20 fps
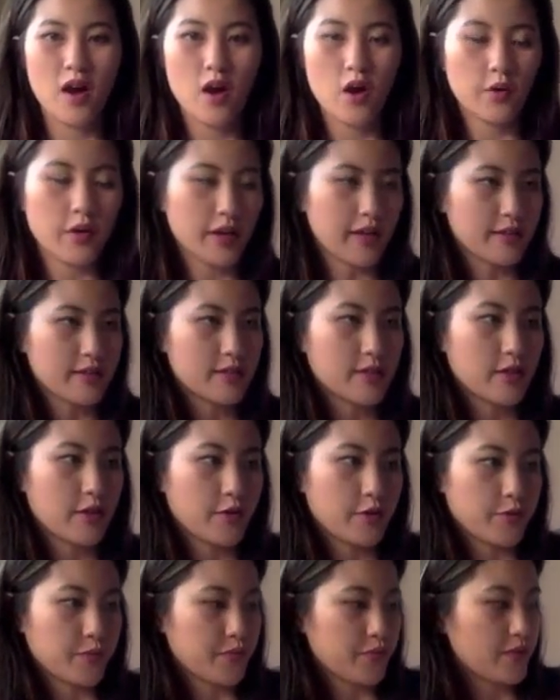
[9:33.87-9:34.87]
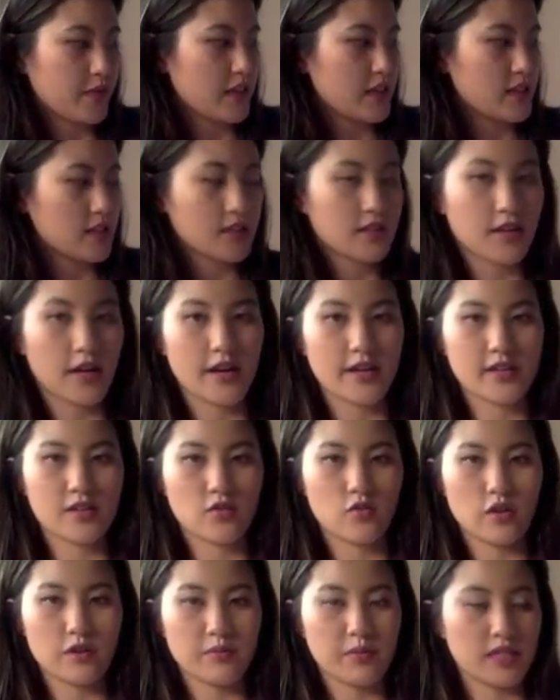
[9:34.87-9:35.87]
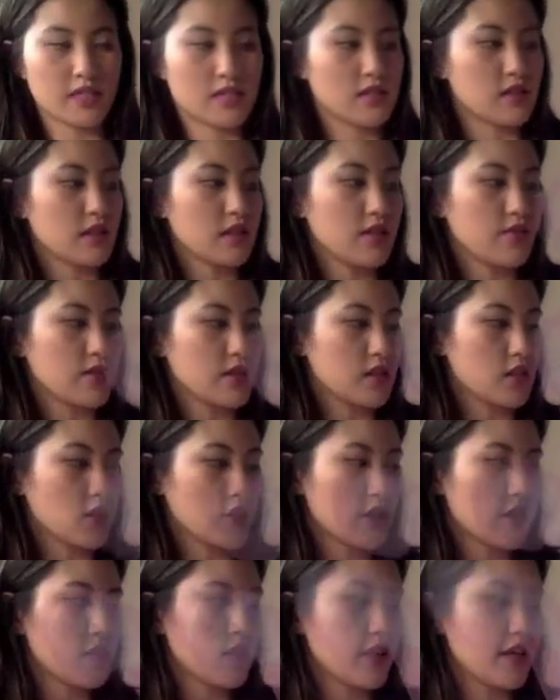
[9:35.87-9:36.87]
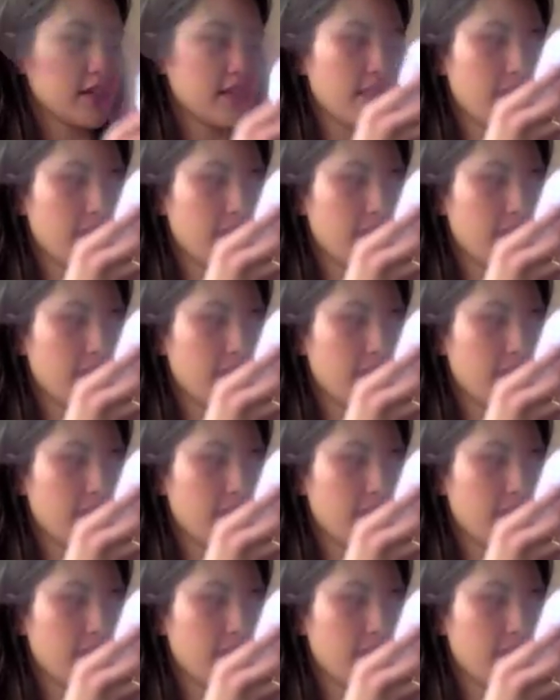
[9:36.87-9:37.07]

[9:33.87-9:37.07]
okay, so this is kind of what my sleeve is looking like